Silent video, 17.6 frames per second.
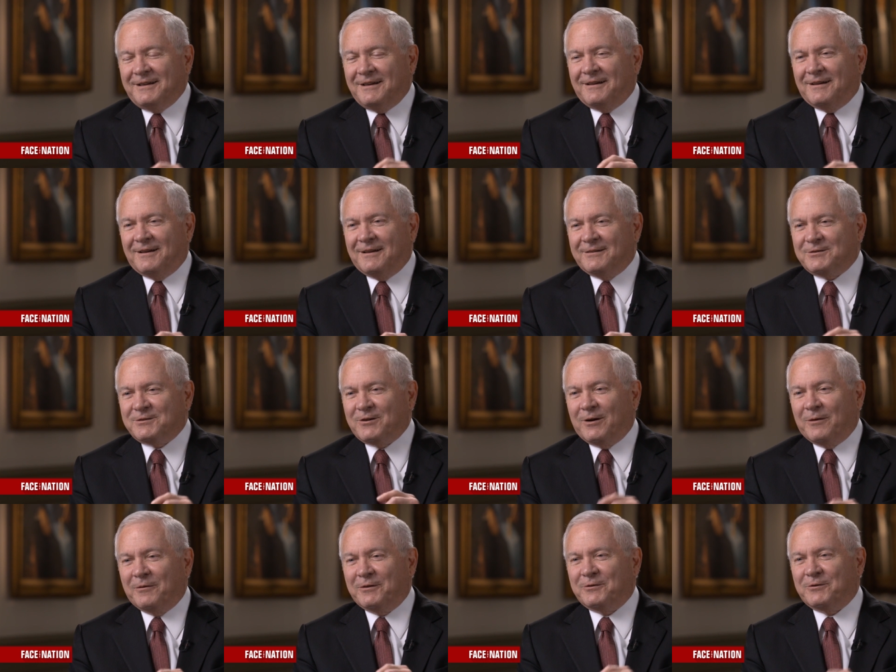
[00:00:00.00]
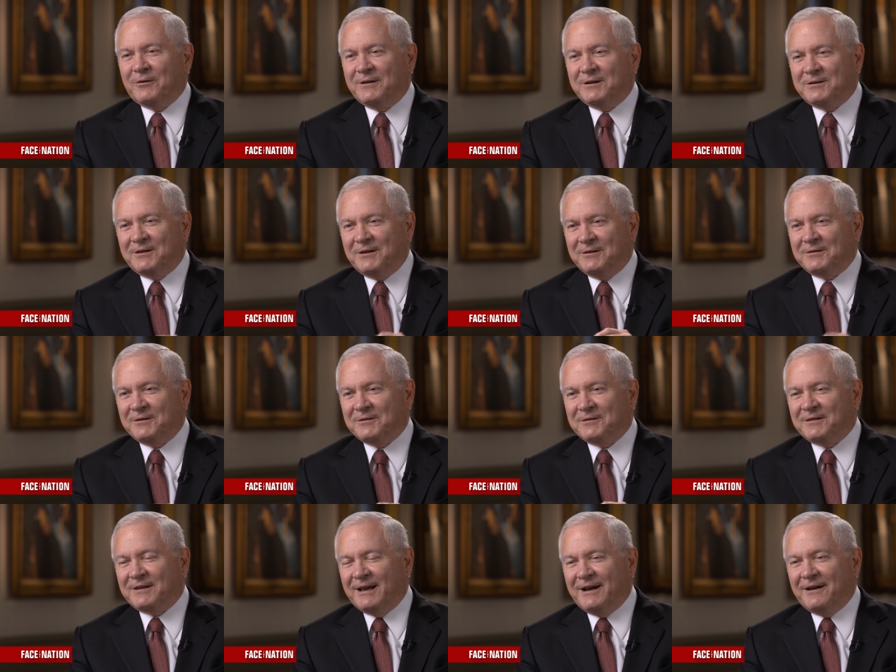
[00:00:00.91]
uh, Chairman of the Joint Chiefs of
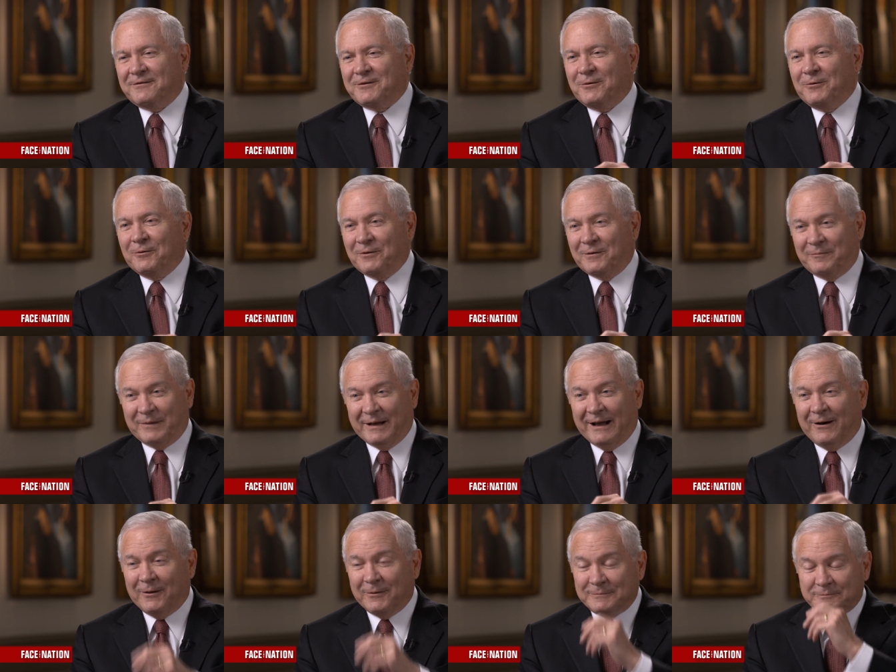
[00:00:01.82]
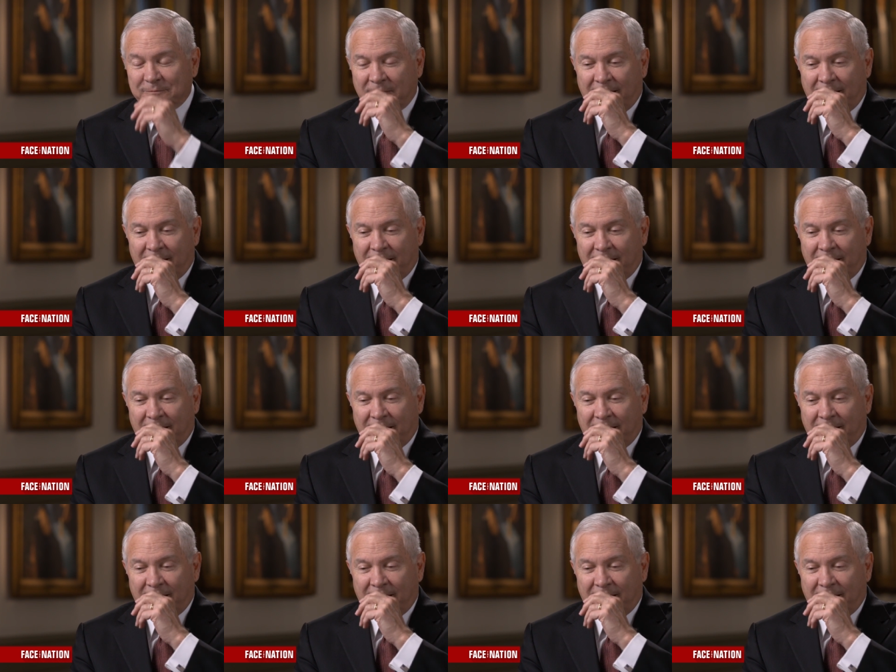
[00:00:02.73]
Staff Colin Powell